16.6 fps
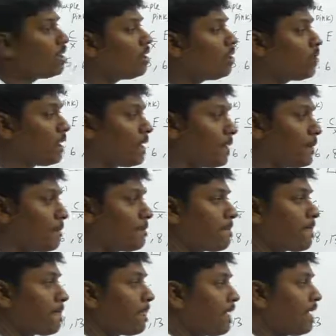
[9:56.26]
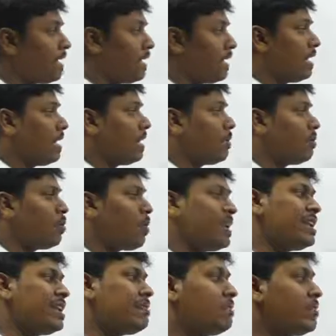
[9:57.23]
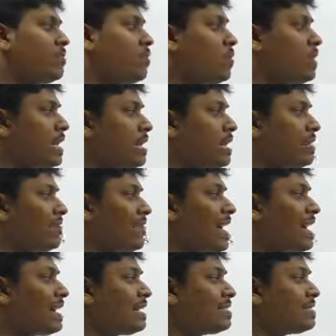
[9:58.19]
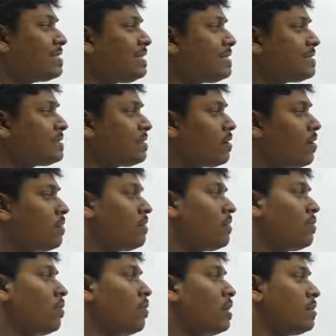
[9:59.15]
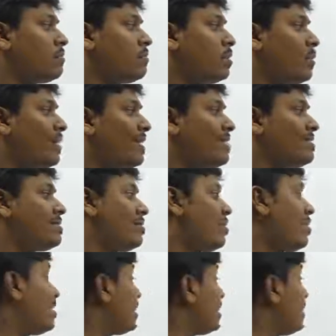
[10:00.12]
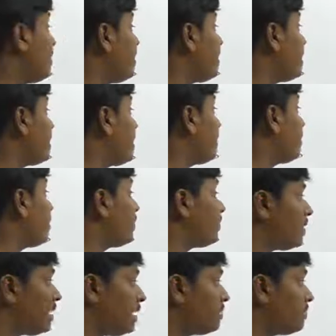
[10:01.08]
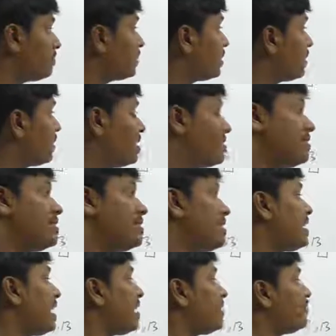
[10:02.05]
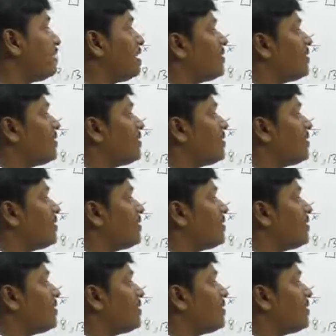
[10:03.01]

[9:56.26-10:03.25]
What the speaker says: Okay. Point number 14, vacant seats of row number 1 is not an immediate neighbor of D. Friends, listen carefully.